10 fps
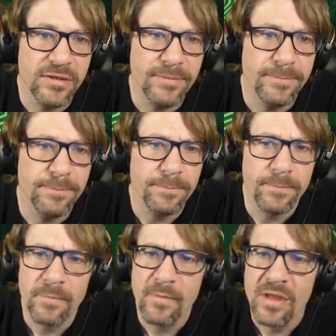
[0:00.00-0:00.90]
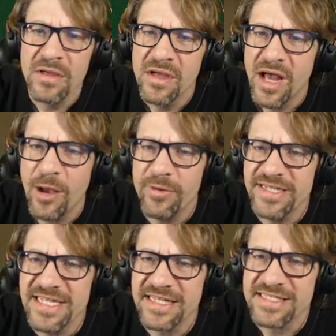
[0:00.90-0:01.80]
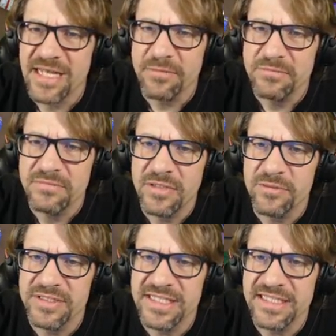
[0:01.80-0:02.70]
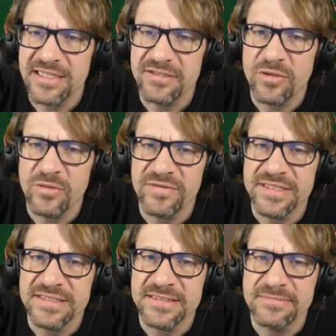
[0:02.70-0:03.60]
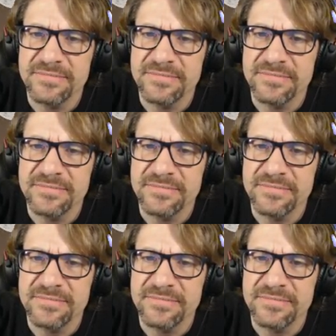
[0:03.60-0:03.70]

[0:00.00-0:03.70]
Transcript: Um, I want to take this down. I want to take down the whole fence.